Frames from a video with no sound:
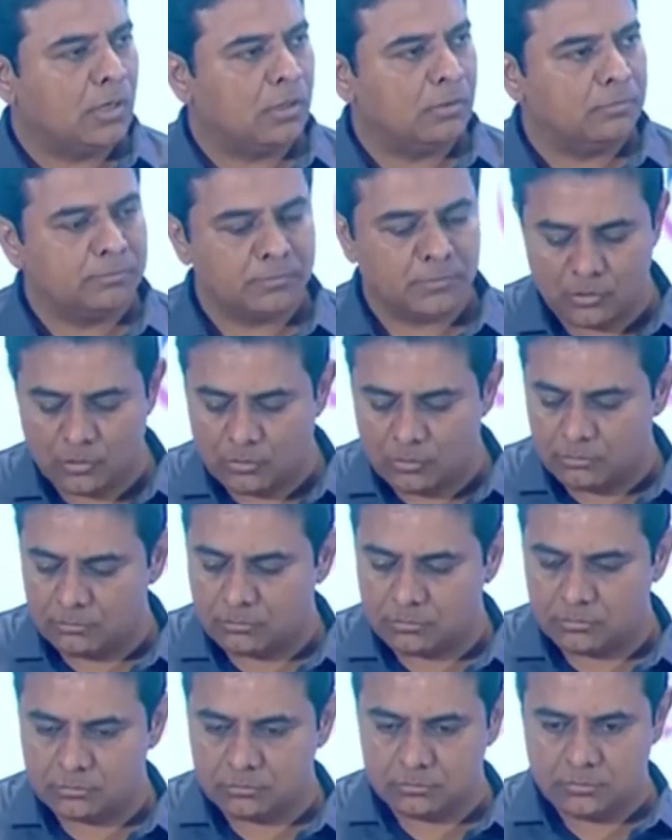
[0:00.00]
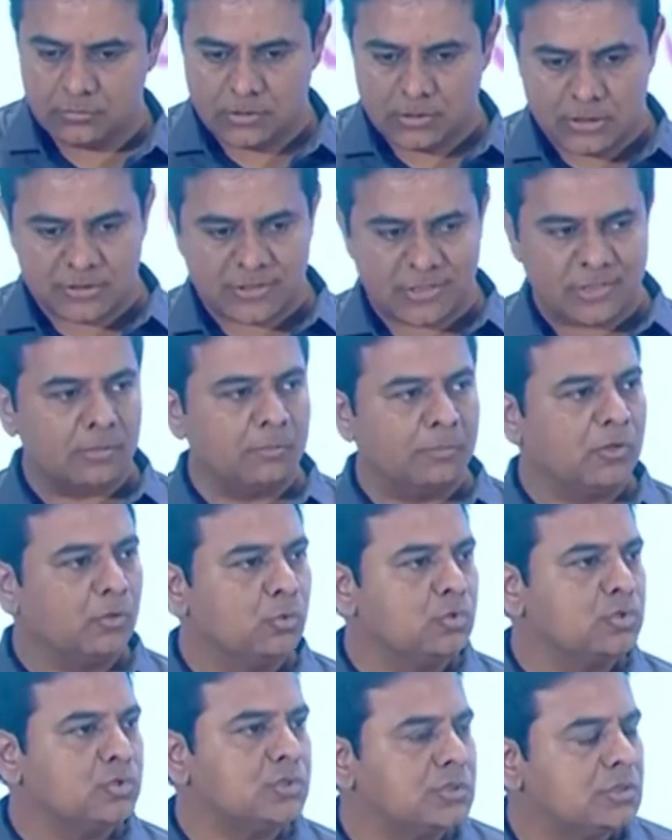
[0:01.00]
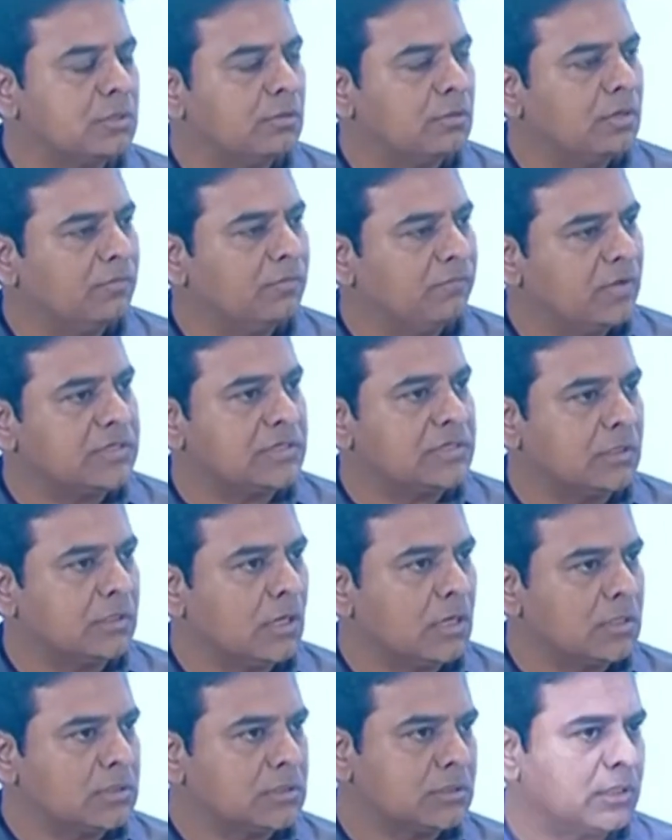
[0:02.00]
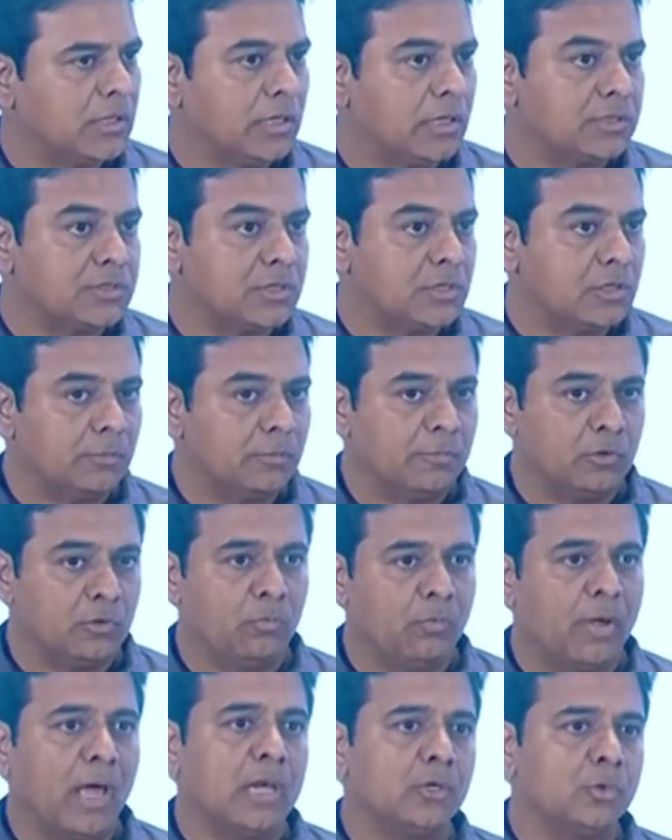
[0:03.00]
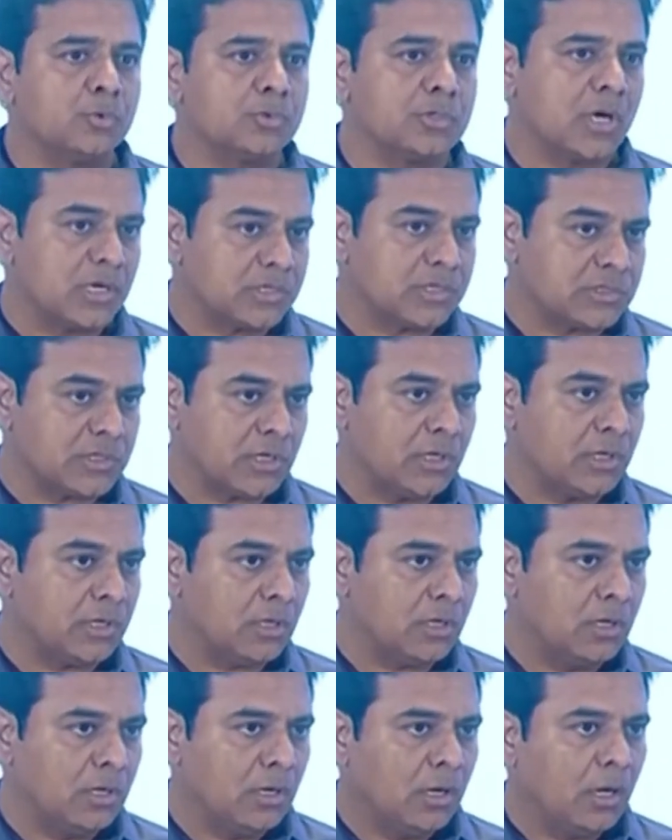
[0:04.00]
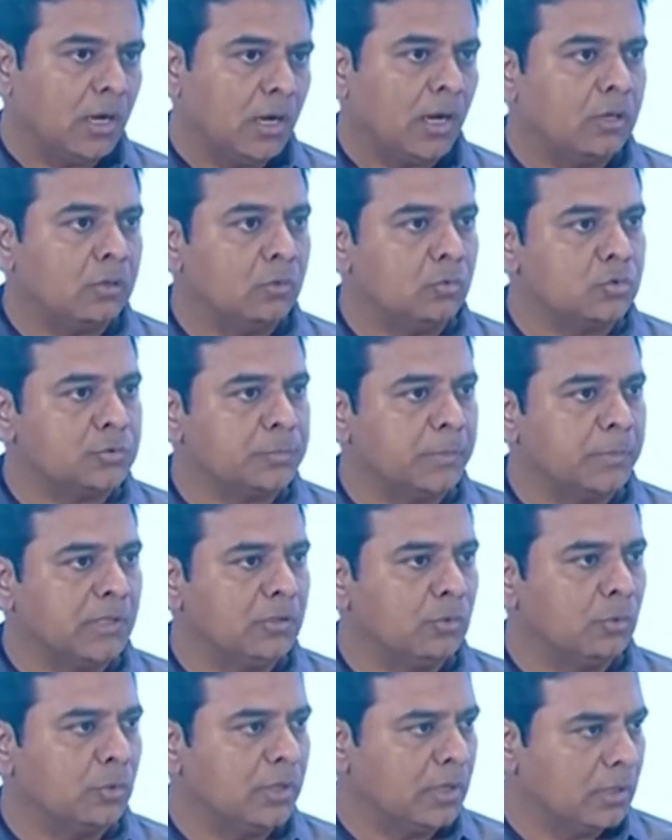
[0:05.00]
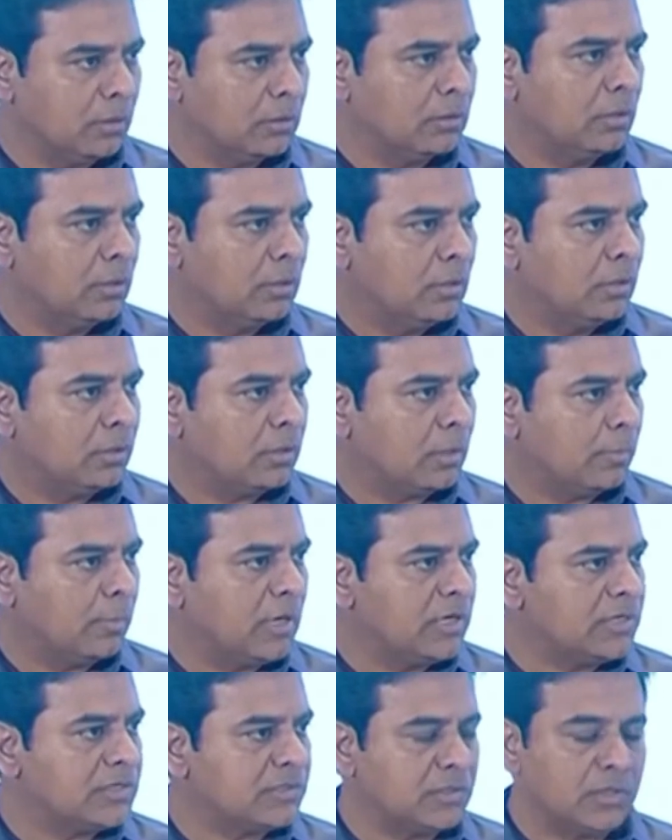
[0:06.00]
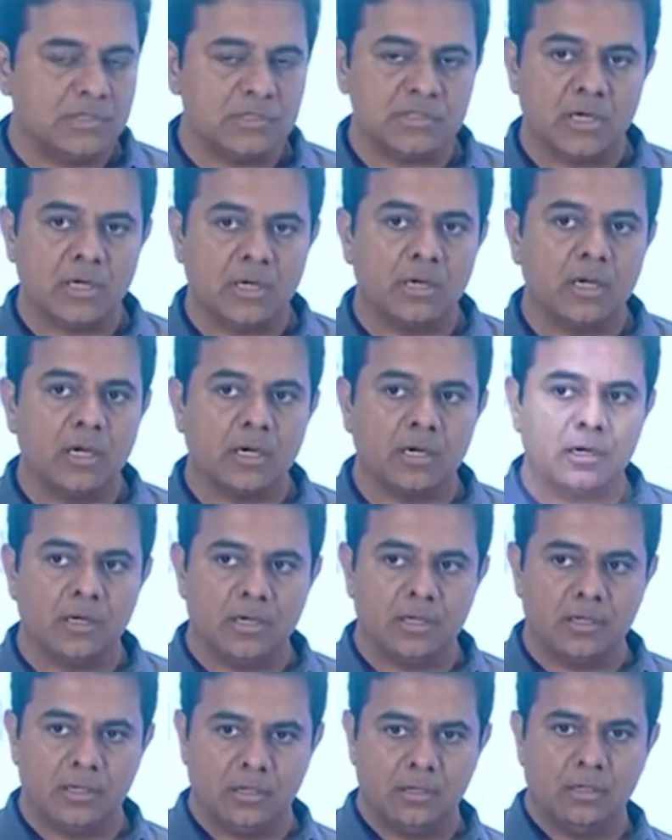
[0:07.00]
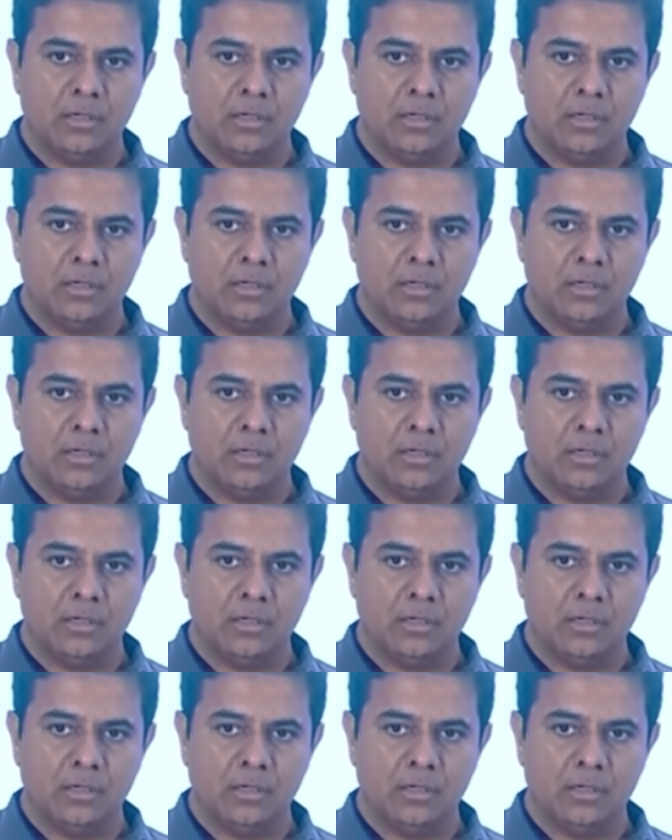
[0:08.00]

you know, a gentleman who's investing in our state, a gentleman who values our state, and who's been doing tremendous things and creating